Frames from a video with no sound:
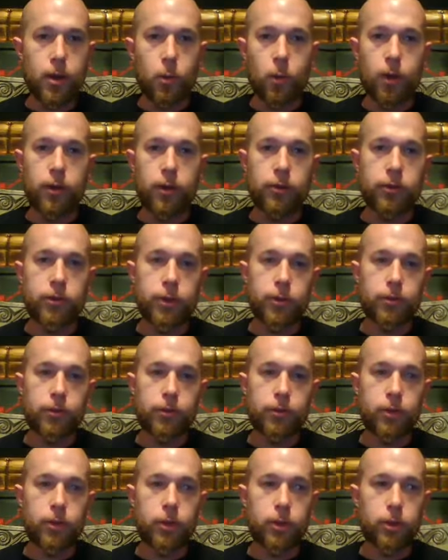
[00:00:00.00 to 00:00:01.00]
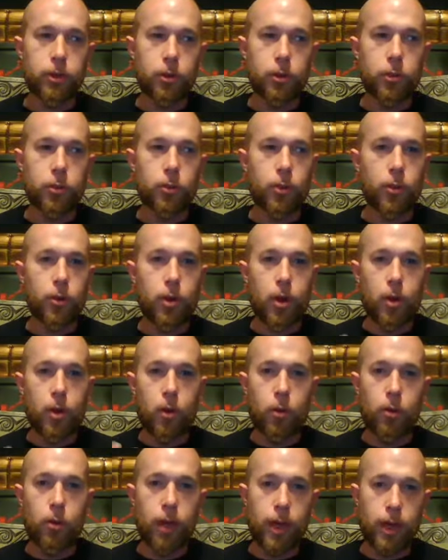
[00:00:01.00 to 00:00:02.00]
Whereas if you
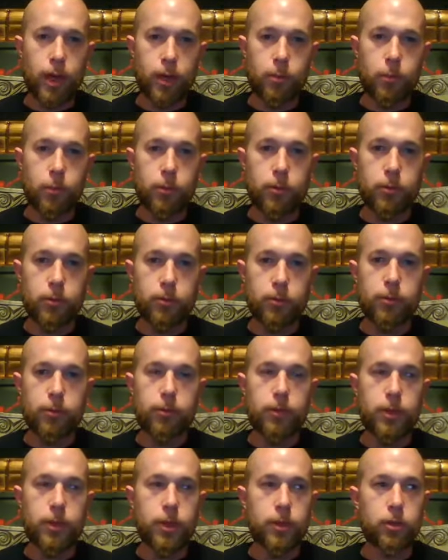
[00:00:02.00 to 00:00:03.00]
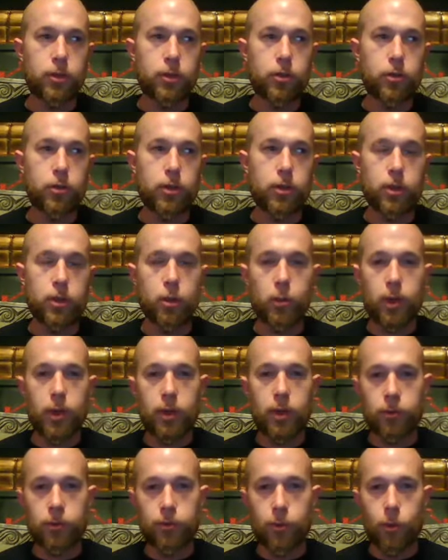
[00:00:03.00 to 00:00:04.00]
own animals that you
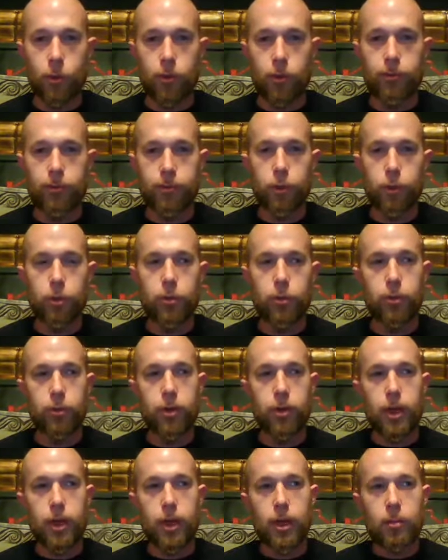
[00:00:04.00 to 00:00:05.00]
raise for food,